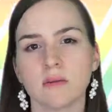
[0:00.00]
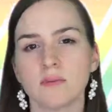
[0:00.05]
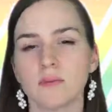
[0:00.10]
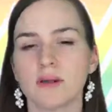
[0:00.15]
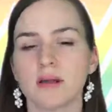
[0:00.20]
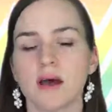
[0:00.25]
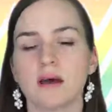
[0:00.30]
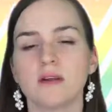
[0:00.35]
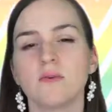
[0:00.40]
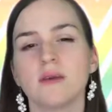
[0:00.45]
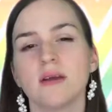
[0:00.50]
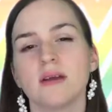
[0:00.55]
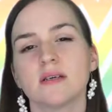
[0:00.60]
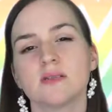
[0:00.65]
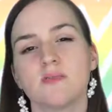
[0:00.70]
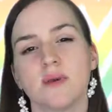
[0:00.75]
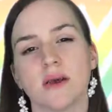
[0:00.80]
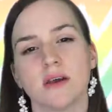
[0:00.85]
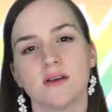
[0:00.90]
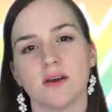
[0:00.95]
But how do we
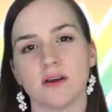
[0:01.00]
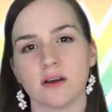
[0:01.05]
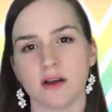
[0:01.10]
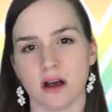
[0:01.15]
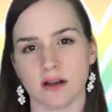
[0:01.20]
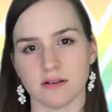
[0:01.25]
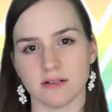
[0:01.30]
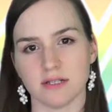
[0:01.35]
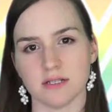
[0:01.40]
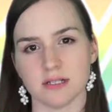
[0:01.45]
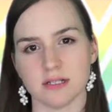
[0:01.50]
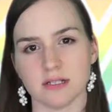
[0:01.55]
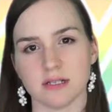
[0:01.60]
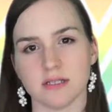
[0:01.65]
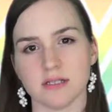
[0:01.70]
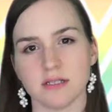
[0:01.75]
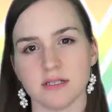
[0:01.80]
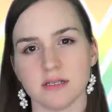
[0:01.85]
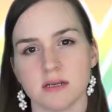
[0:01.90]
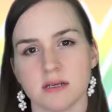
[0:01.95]
expand our
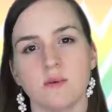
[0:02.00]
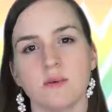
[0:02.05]
consciousness?